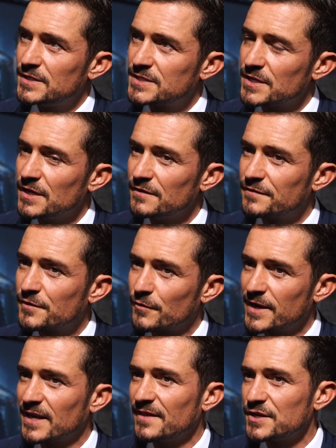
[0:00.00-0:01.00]
to have
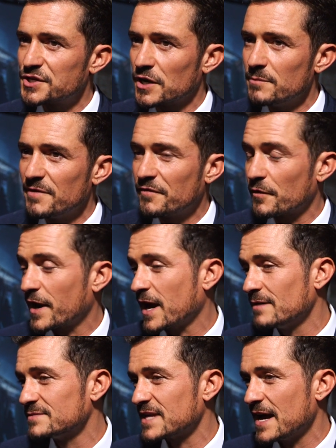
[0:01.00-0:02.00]
greenlit the show before it
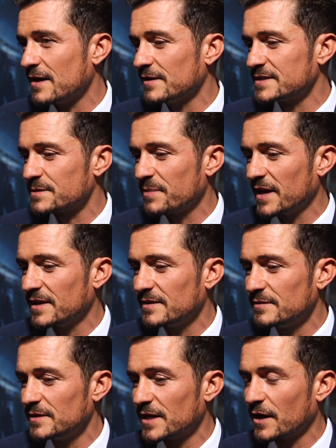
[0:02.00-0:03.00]
comes out is a big,
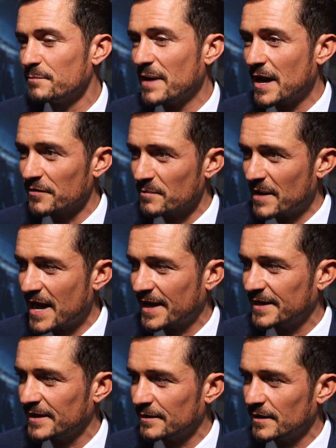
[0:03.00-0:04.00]
you know, pat on the
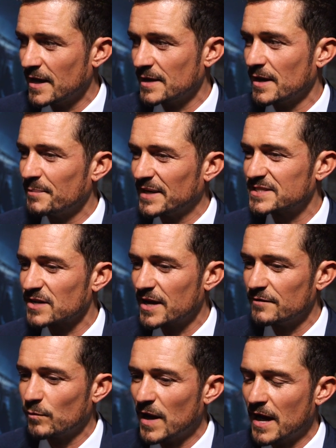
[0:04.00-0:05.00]
back and a, a big
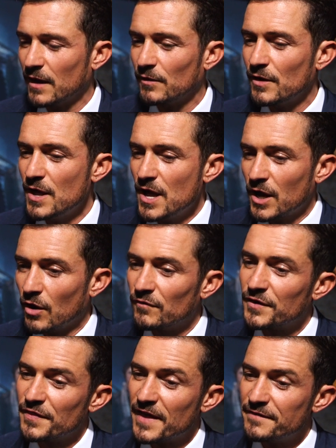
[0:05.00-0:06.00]
sign of how
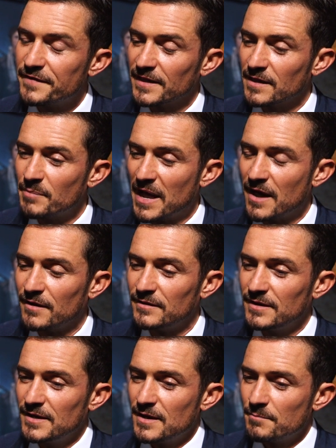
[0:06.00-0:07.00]
confident they feel about
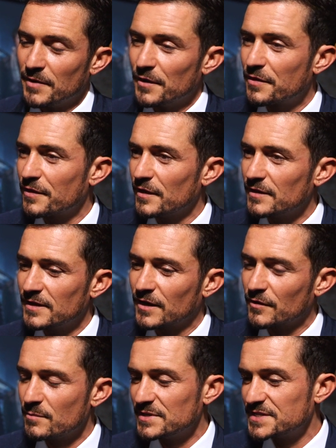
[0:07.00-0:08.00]
both, you
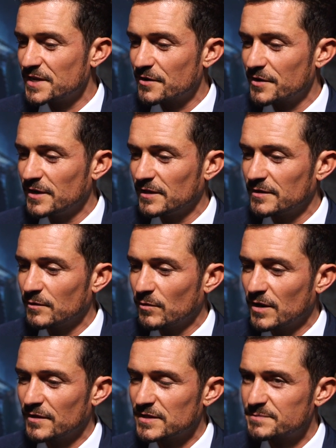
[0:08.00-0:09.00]
know, the material and the
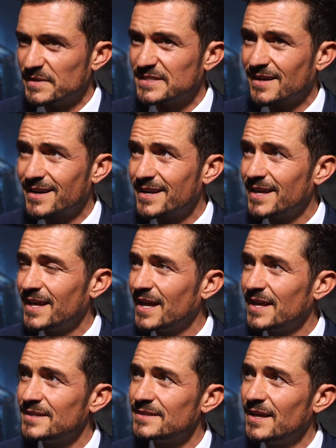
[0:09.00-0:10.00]
work that's been done in it.
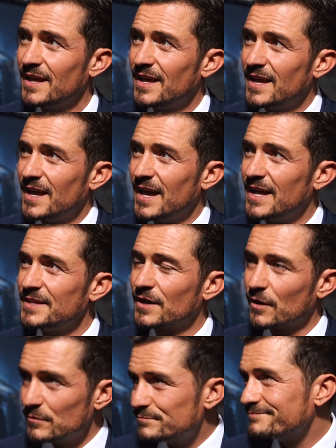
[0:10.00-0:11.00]
And and you
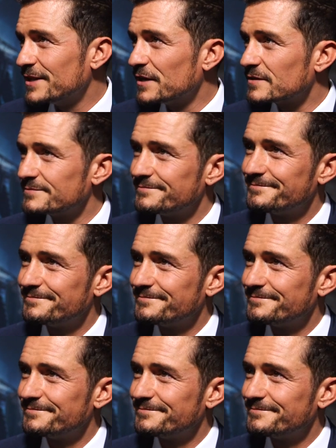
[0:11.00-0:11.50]
know, look,